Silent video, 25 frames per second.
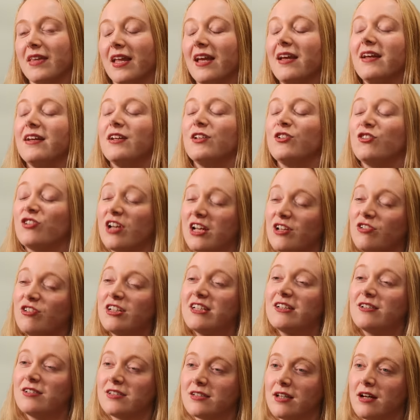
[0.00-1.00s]
Changing or
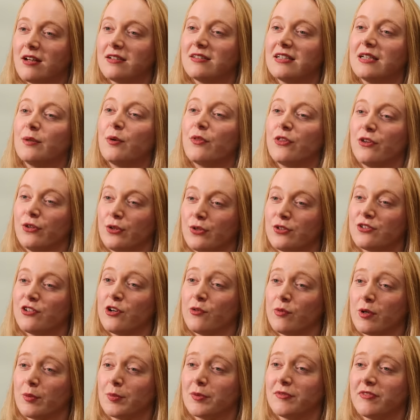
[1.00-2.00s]
starting with a new software
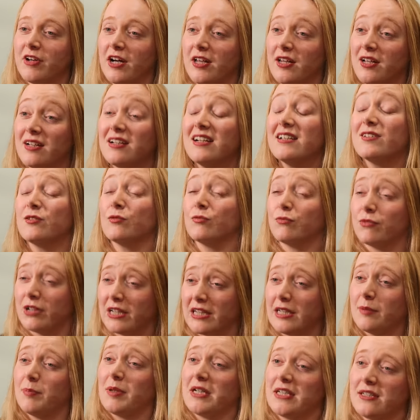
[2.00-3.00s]
provider is a really
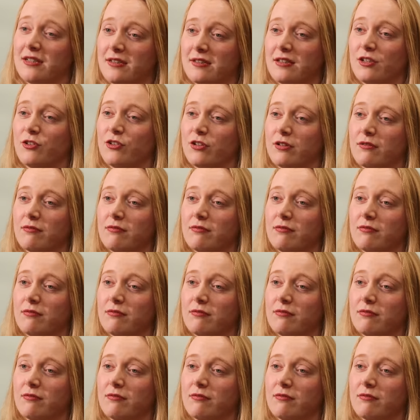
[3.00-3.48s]
big decision,